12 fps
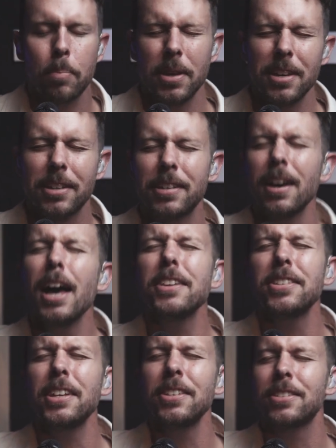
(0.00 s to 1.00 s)

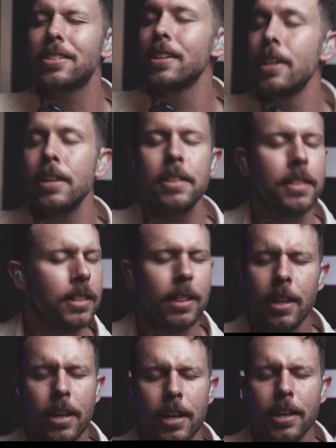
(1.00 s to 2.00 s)
Because the
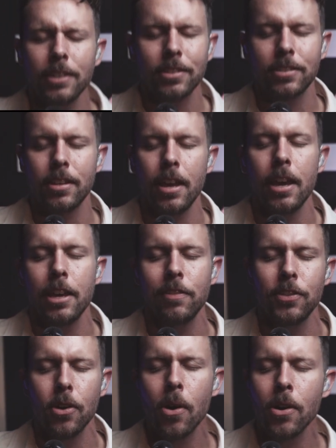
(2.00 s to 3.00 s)
sinless
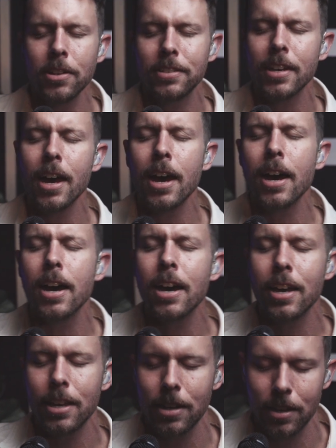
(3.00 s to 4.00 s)
Savior
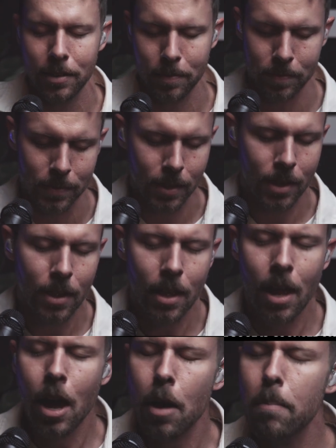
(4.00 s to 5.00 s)
died,
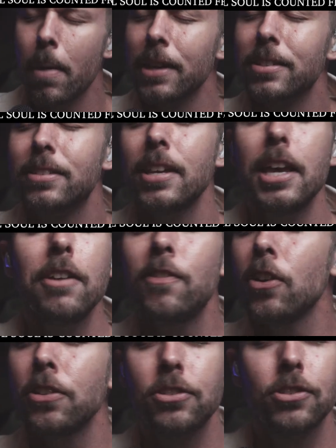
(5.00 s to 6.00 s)
my
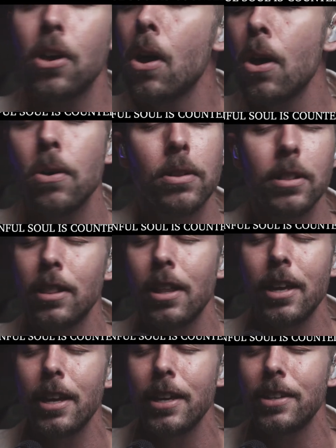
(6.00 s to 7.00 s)
sinful soul
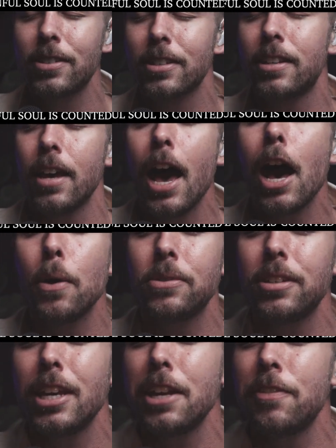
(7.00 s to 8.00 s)
is
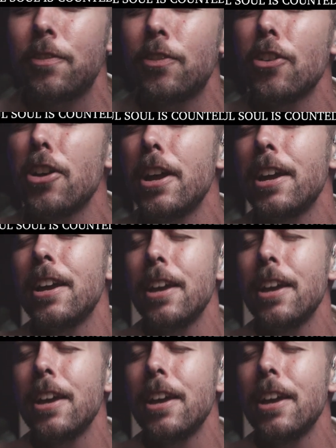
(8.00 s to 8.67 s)
counted free.